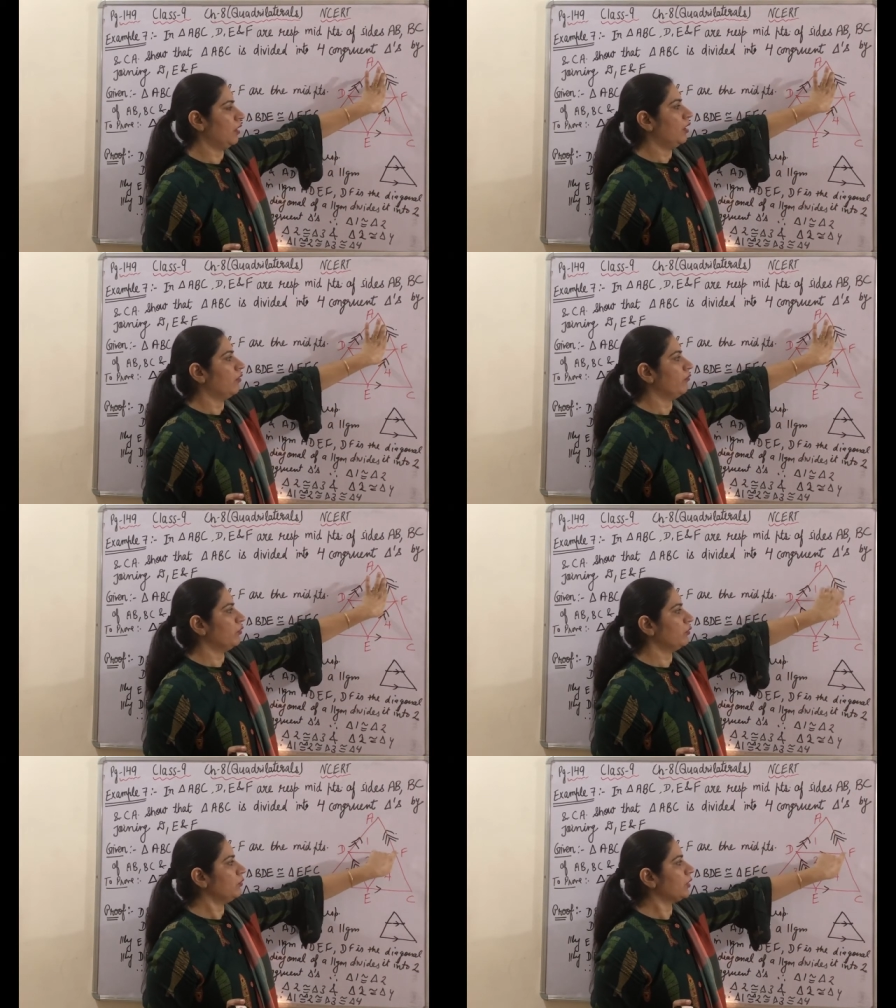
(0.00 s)
We
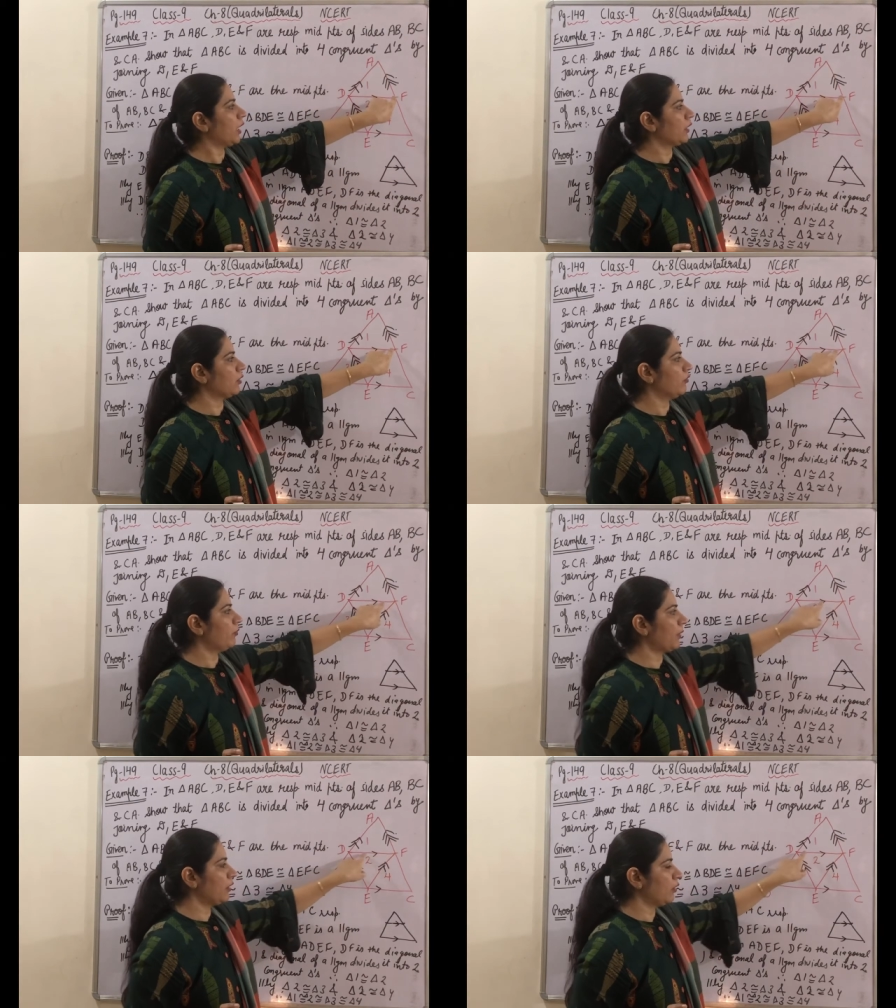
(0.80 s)
know diagonal of a
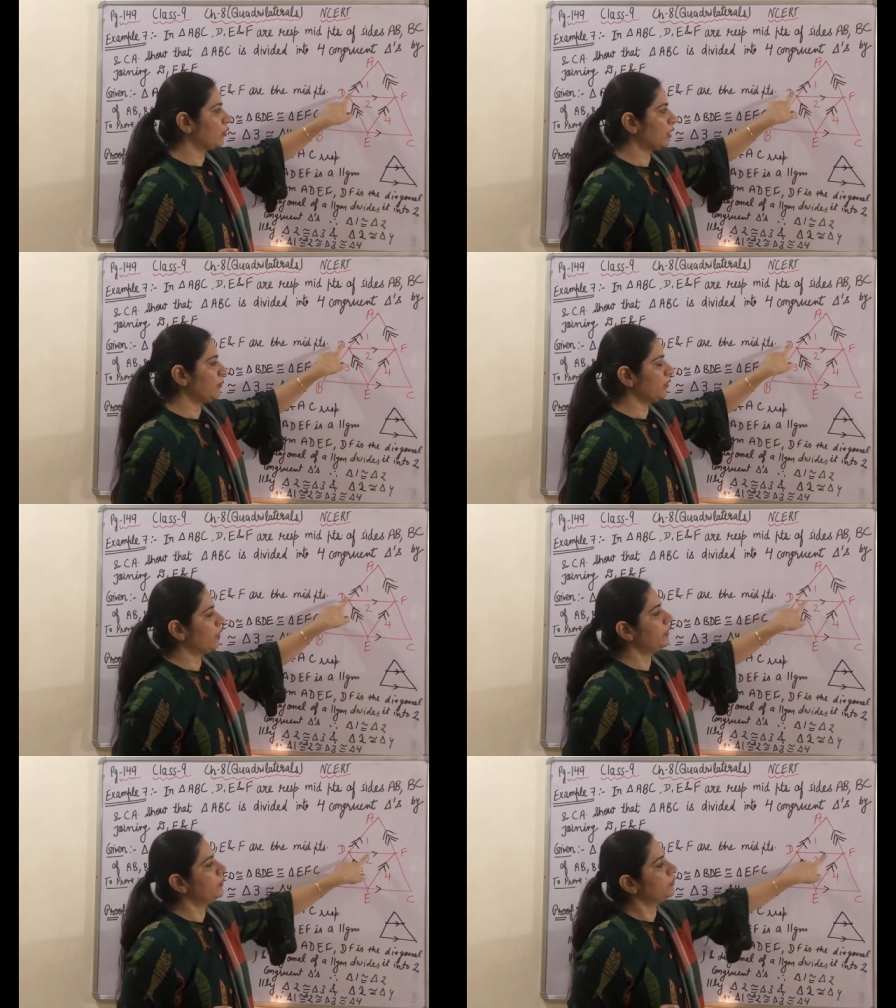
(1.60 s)
parallelogram divided
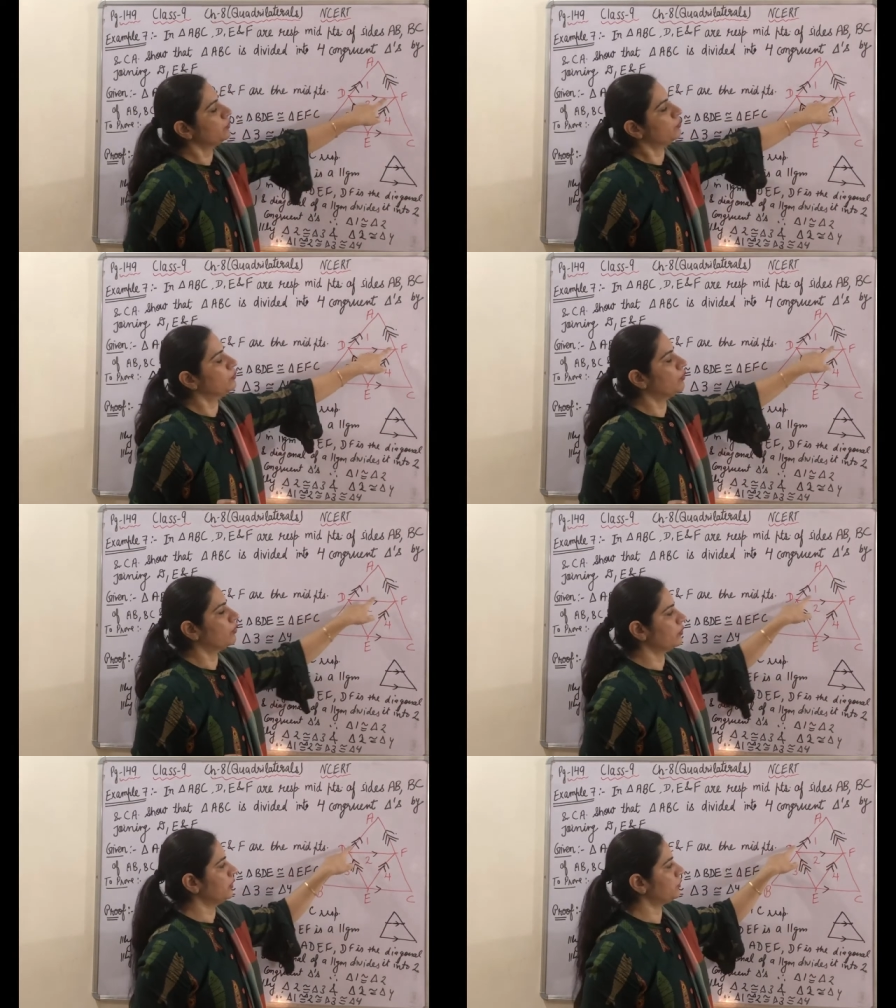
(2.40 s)
into two
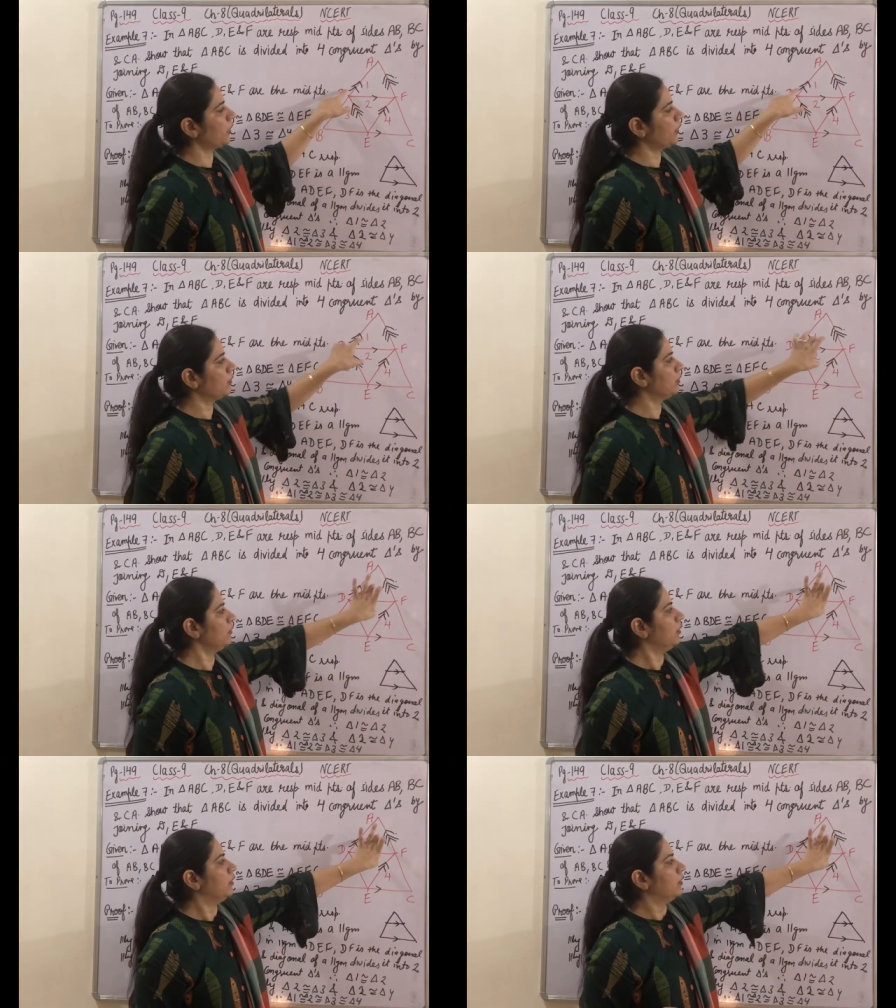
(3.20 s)
congruent triangle.
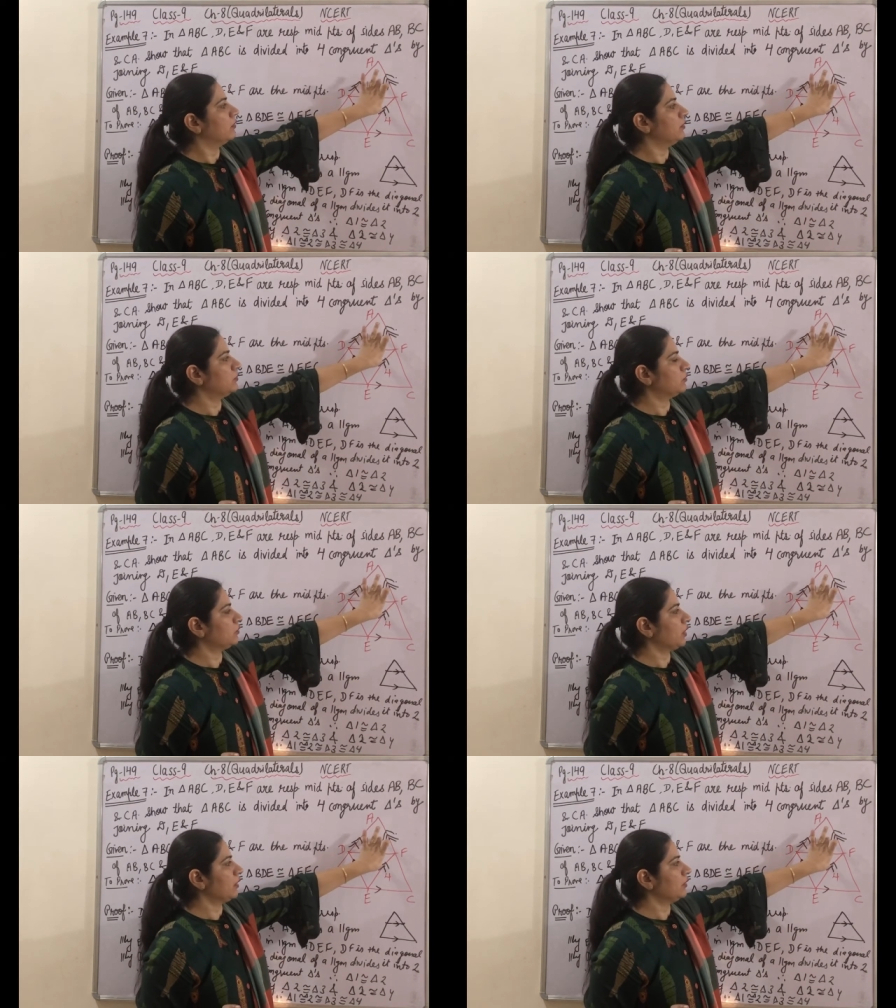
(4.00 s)
These two
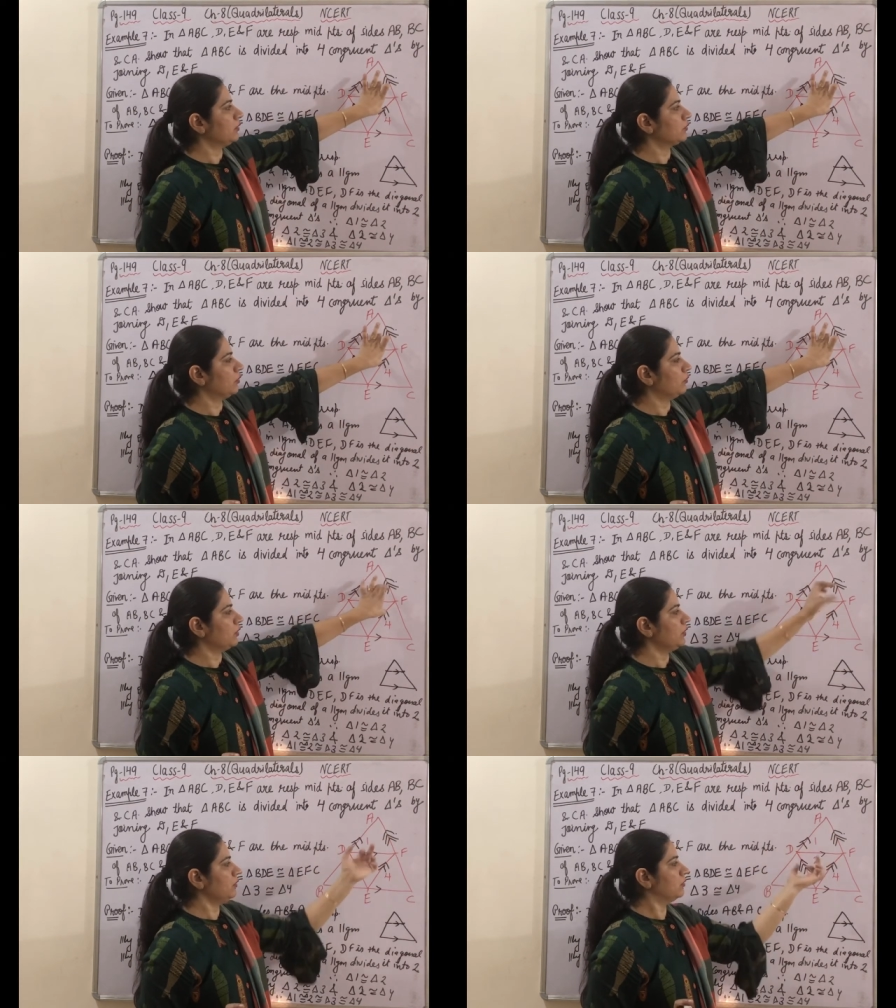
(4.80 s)
triangles
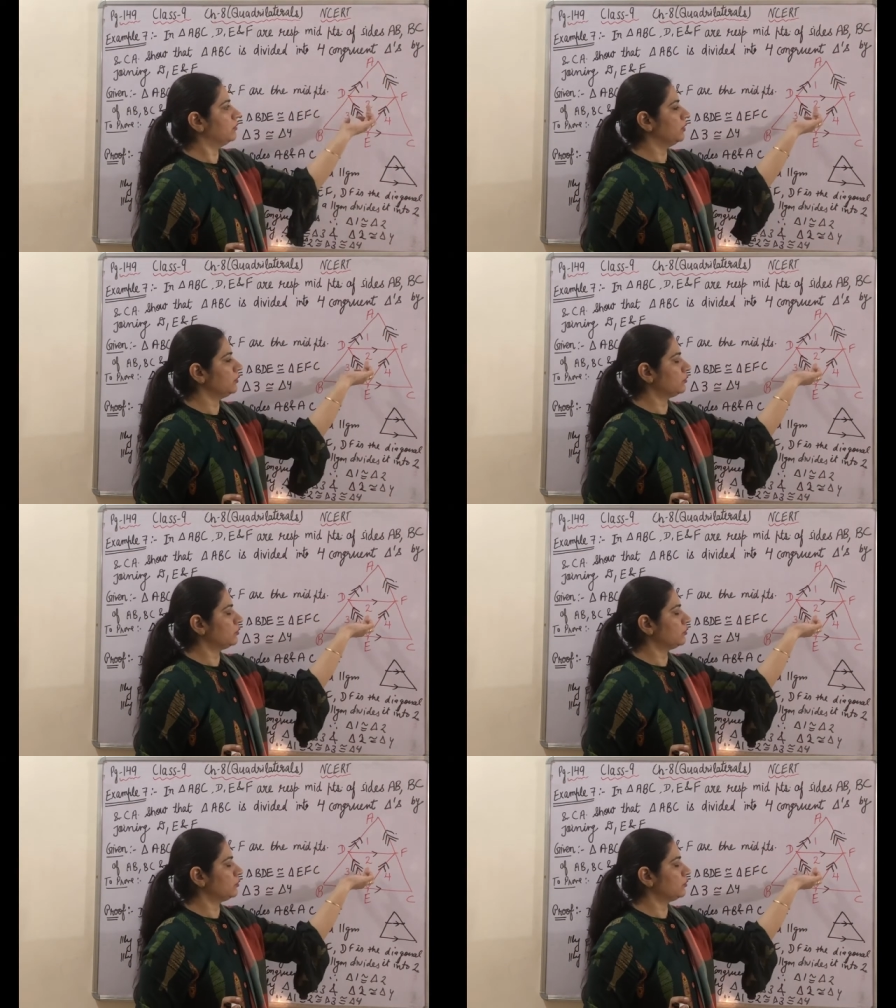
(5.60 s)
congruent, these two